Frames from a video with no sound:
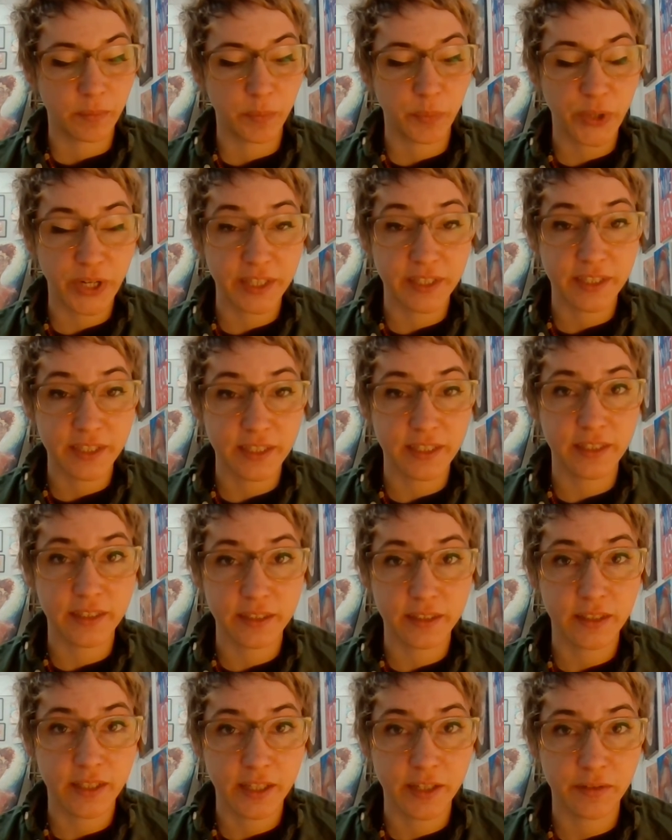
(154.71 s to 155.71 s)
Practice
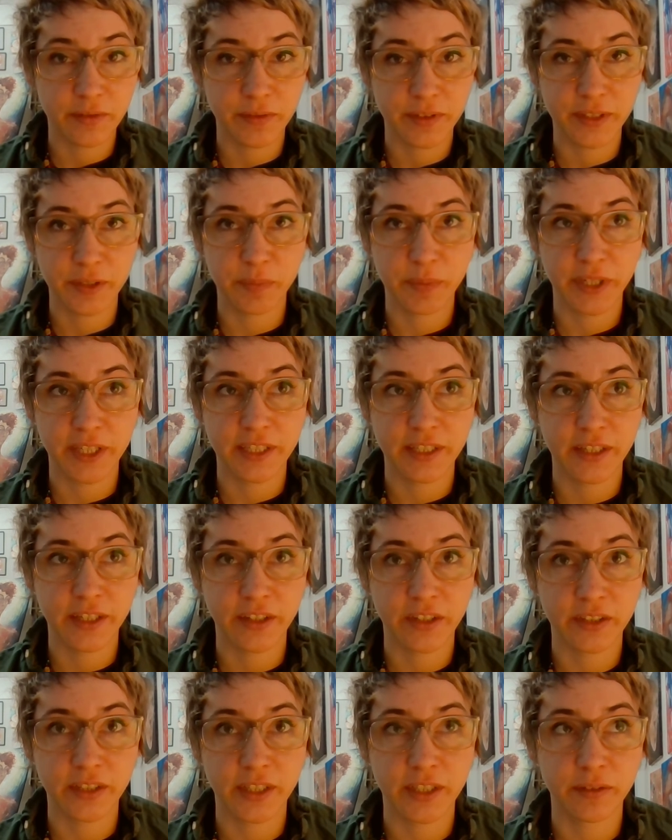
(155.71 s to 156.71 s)
is life. It's my
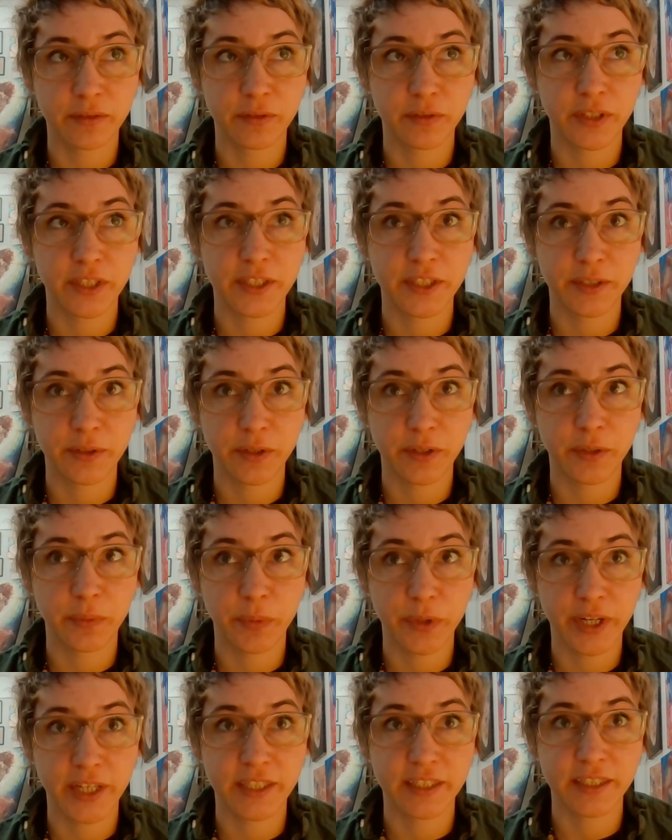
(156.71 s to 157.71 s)
entire life. It's the
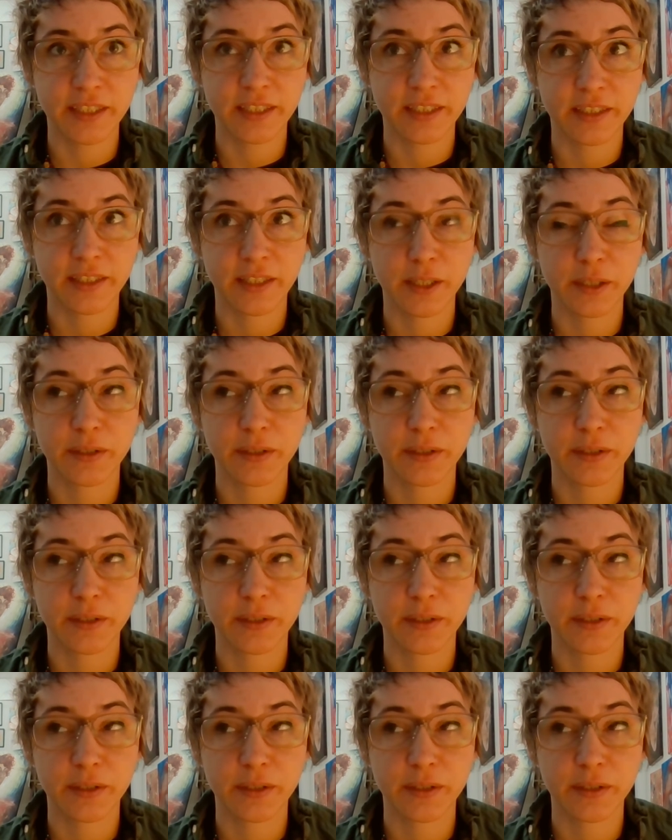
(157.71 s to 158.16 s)
practice.